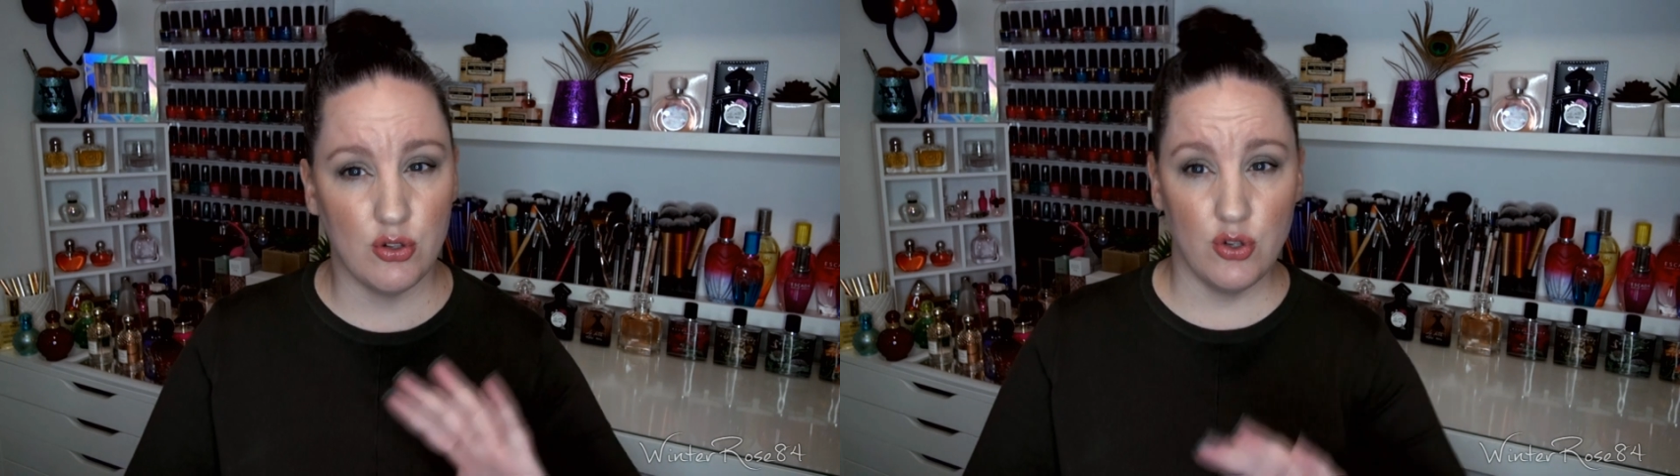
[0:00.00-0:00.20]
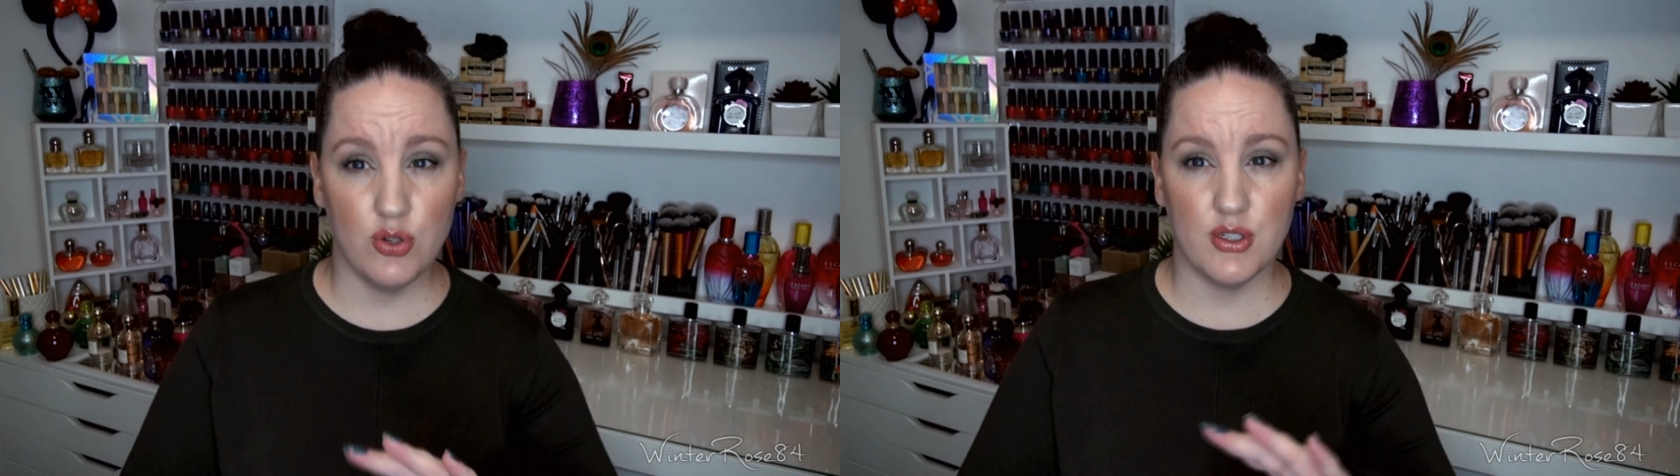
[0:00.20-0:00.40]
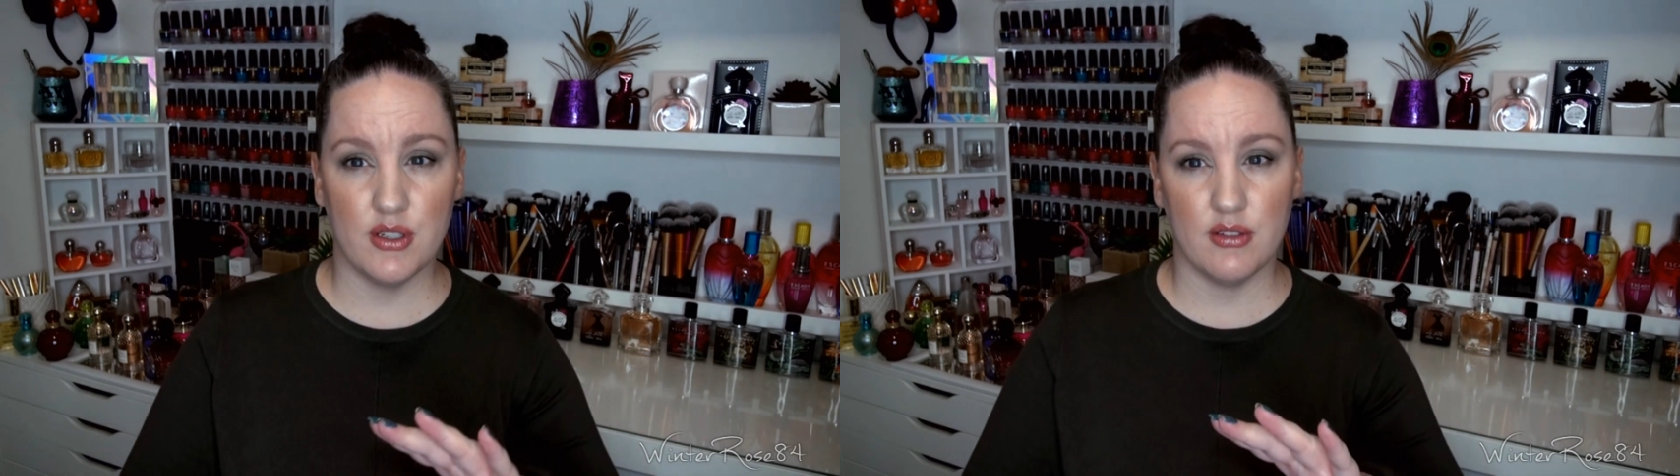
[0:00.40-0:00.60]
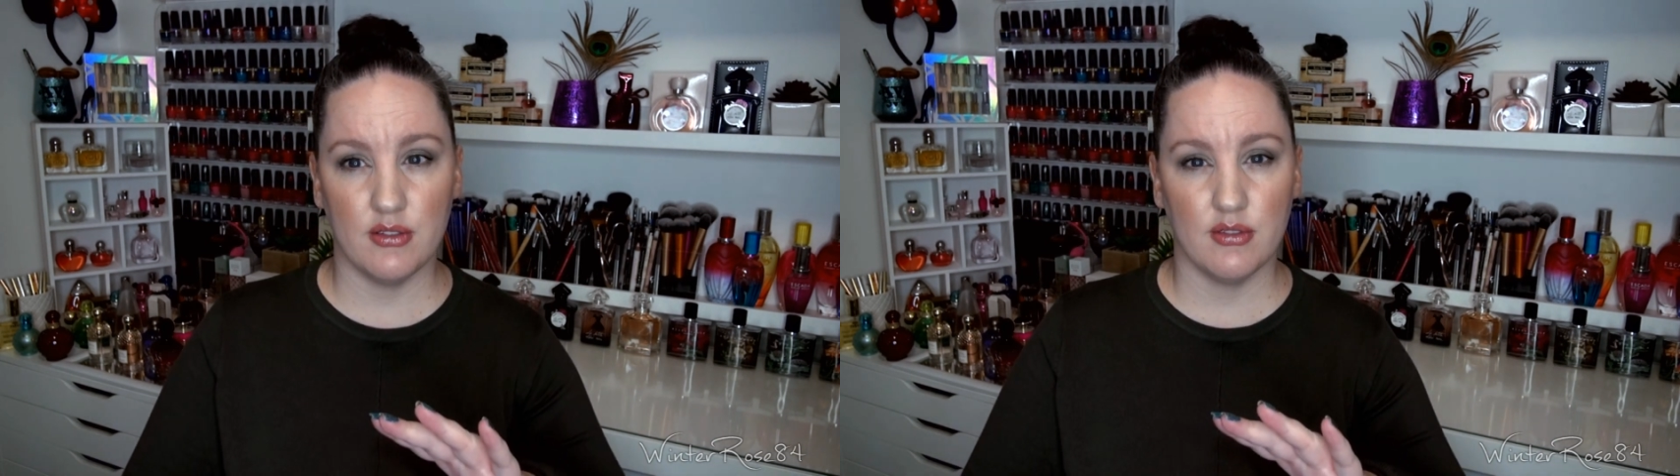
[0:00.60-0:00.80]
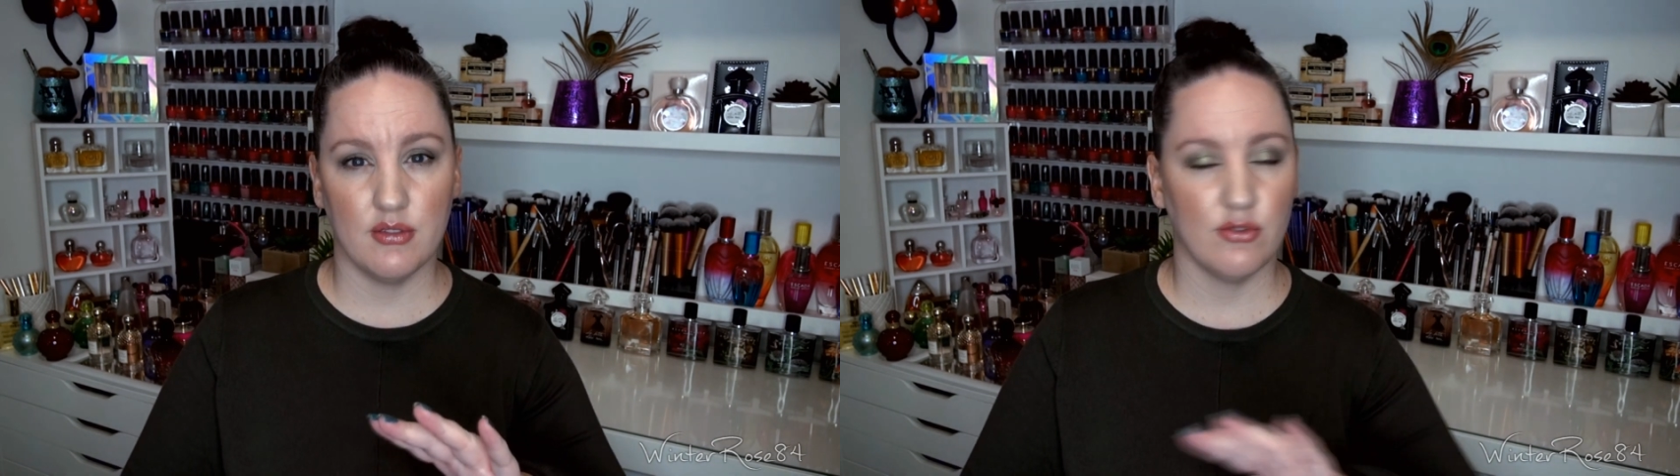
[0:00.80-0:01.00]
could use it
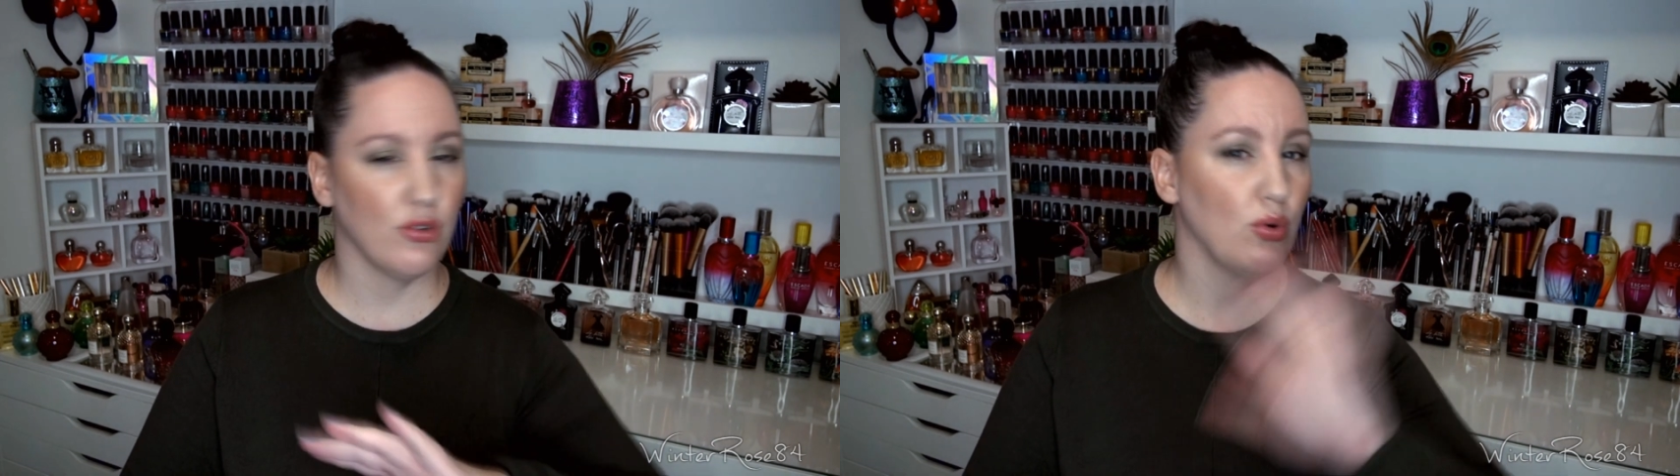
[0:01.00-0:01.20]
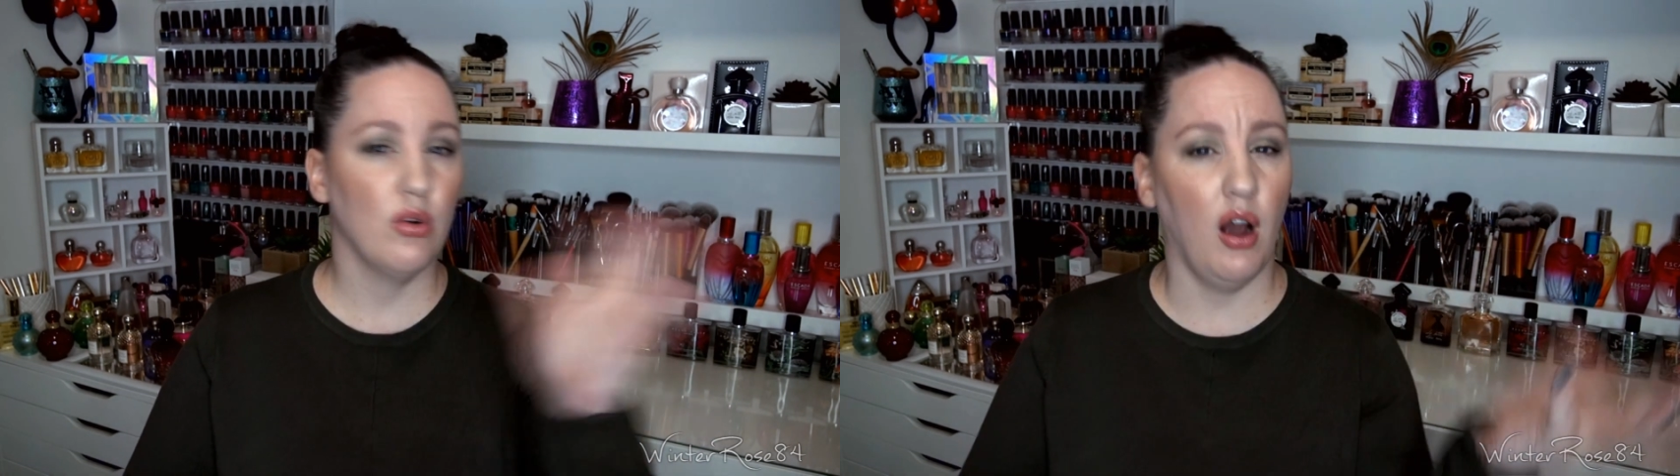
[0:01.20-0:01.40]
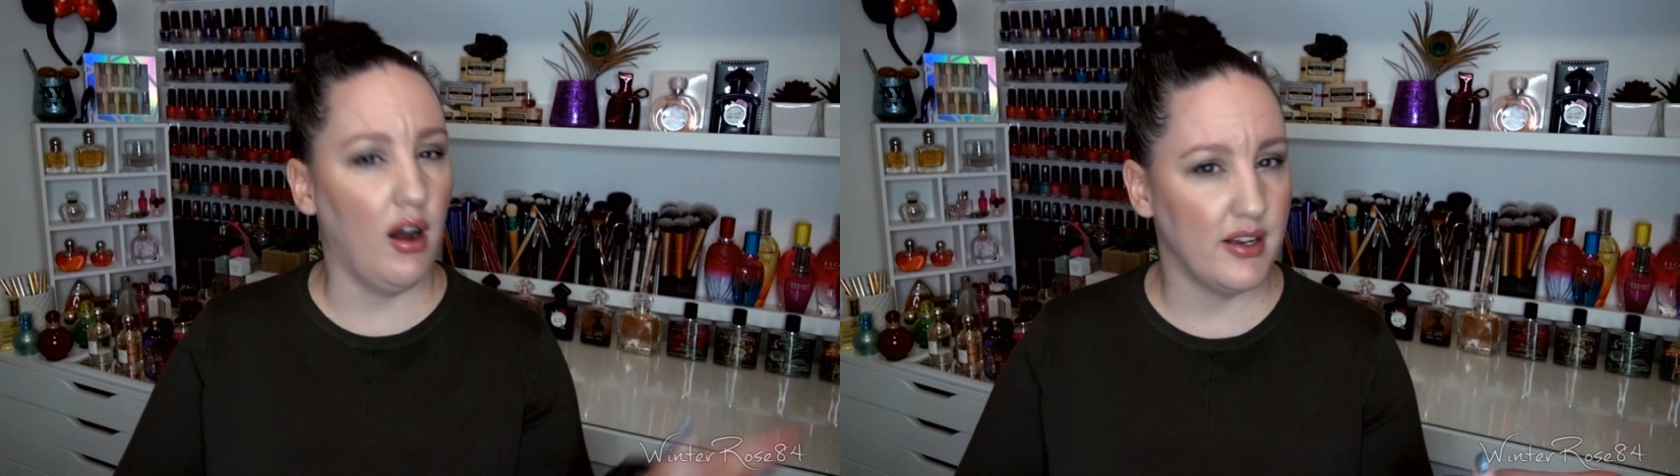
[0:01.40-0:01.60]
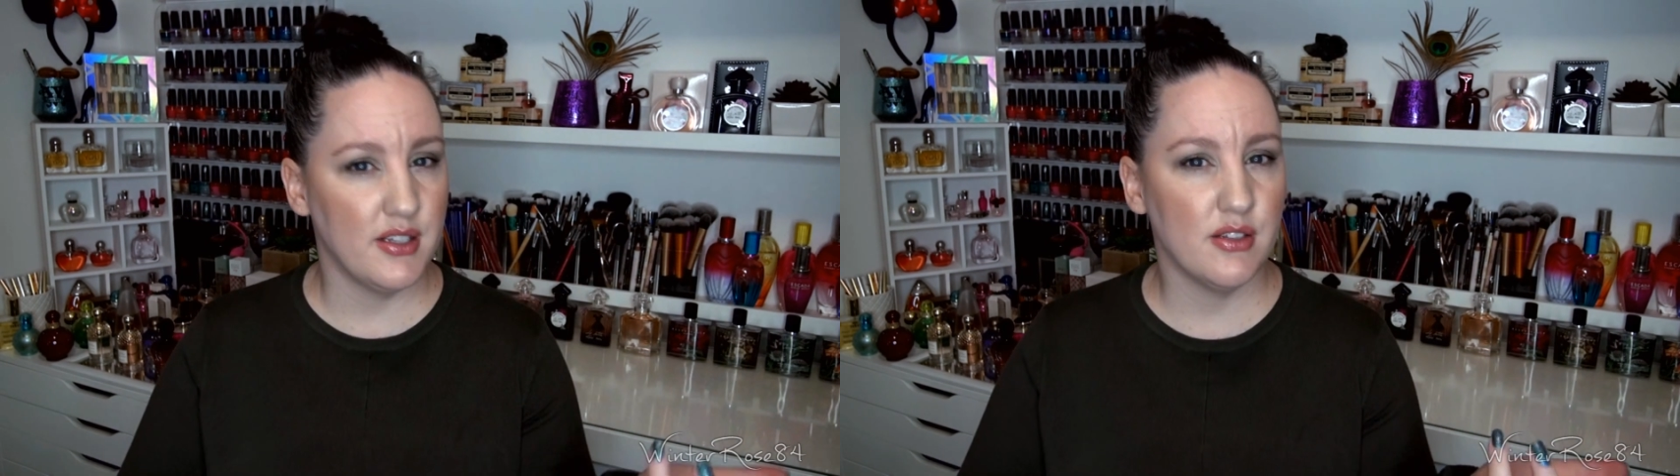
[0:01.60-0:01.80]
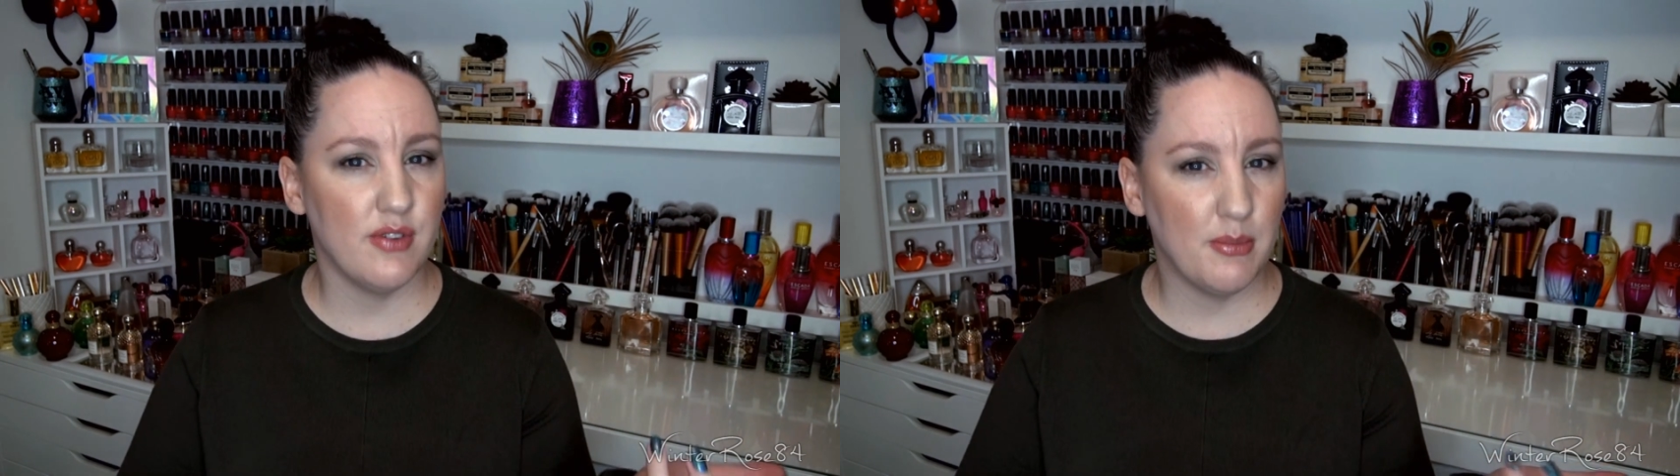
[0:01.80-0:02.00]
for all kinds of